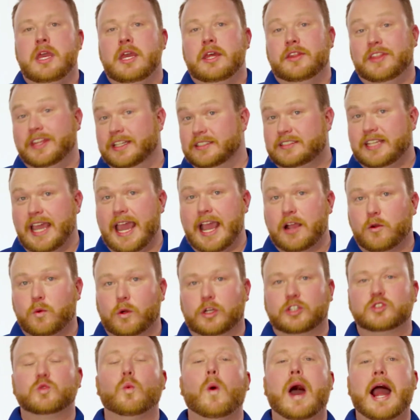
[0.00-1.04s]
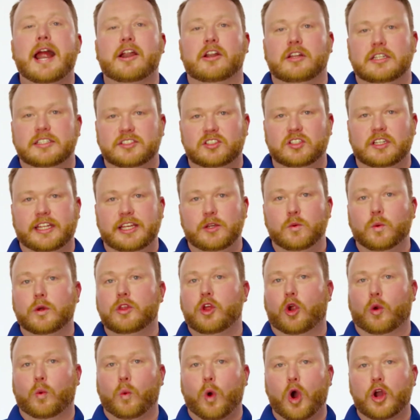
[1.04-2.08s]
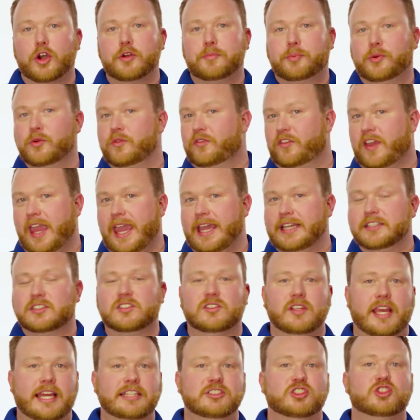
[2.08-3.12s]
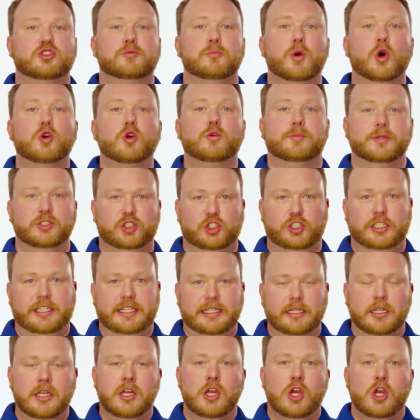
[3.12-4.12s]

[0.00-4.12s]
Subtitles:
The attack works wirelessly with our waterproof case and smoke machine,